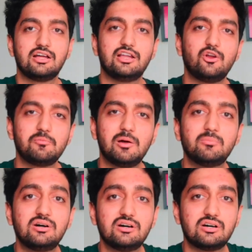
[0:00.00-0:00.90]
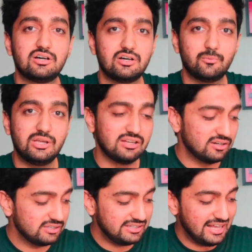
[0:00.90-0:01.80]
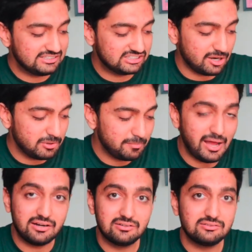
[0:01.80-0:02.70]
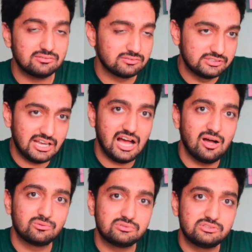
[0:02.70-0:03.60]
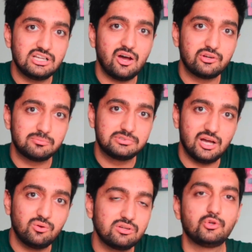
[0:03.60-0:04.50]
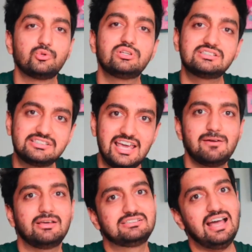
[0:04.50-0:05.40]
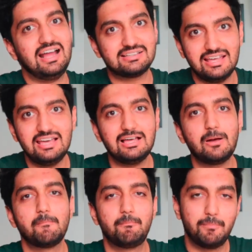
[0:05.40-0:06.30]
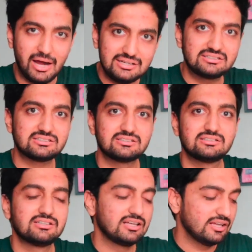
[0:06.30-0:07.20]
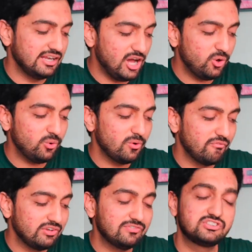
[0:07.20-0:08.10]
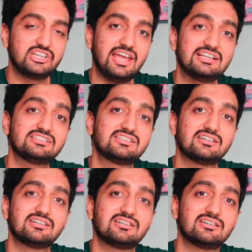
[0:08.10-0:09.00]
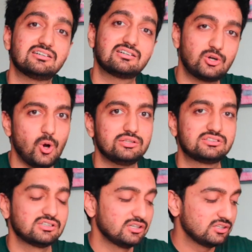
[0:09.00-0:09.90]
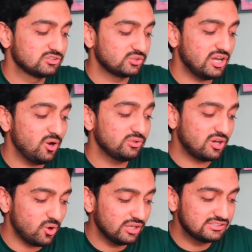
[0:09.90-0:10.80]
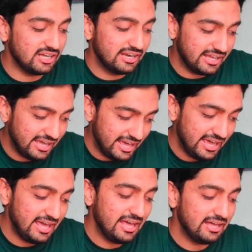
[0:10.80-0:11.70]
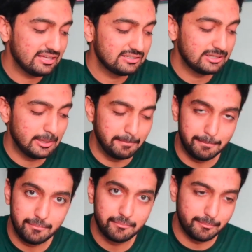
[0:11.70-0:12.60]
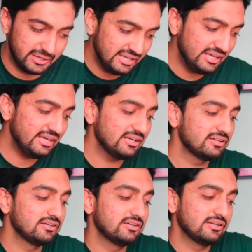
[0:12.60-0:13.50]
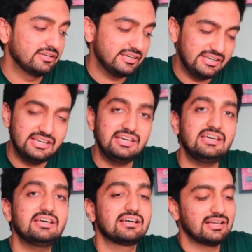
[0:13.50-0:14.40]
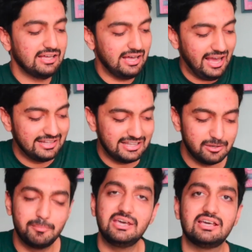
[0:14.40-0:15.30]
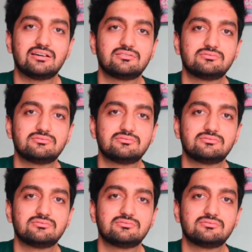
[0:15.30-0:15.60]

Now remember, we learned that strumming pattern, down, down, up, down. You do the same exact thing, but now we've changed the chords. So now the chords are A, B, E, and then B.